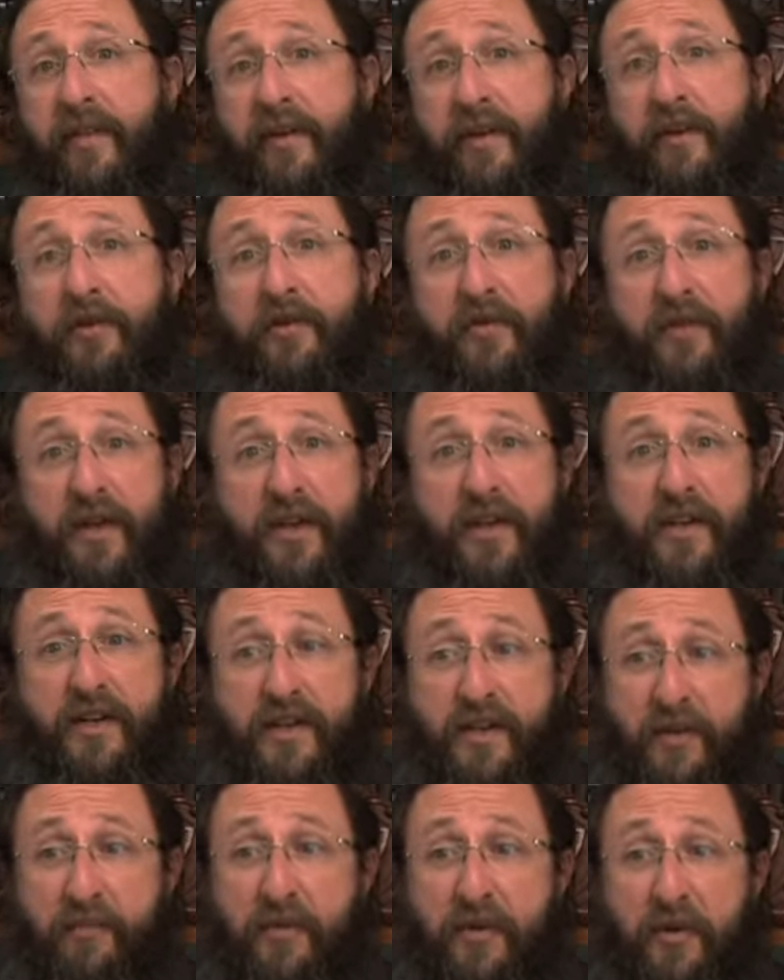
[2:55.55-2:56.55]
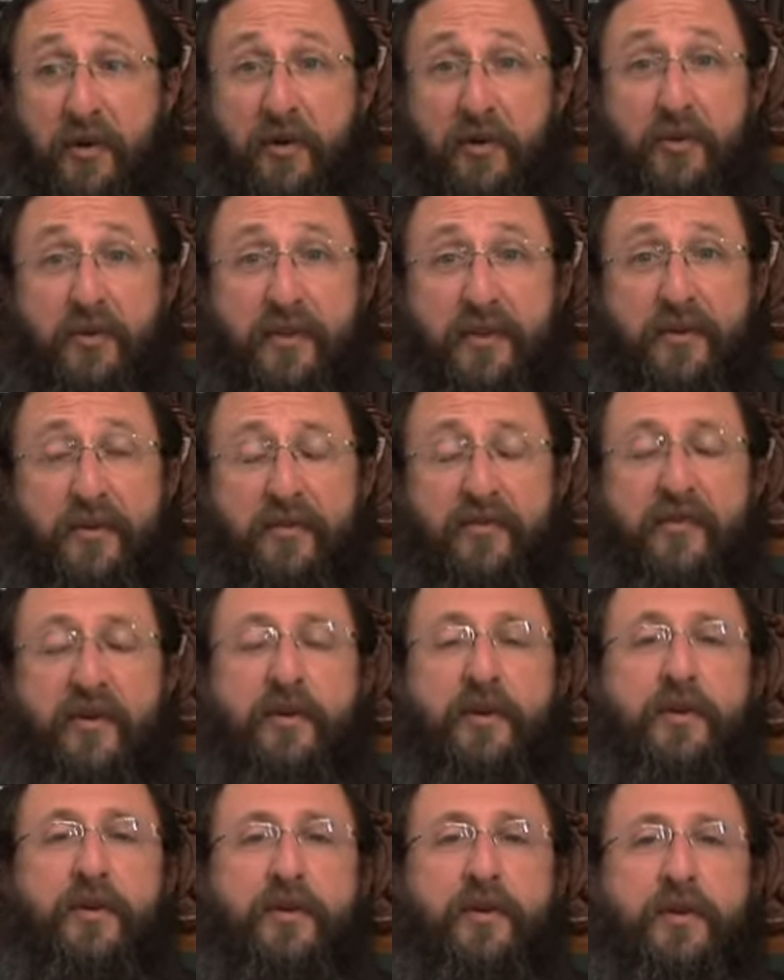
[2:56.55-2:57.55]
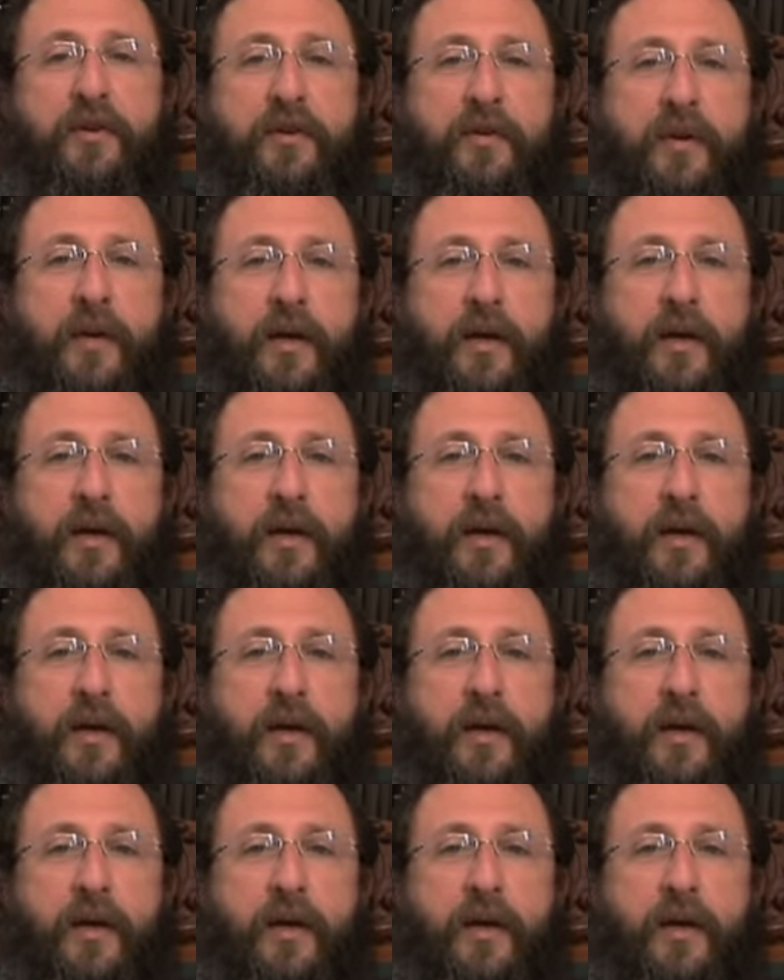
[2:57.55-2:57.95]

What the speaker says: that he created, and behold, it was very good,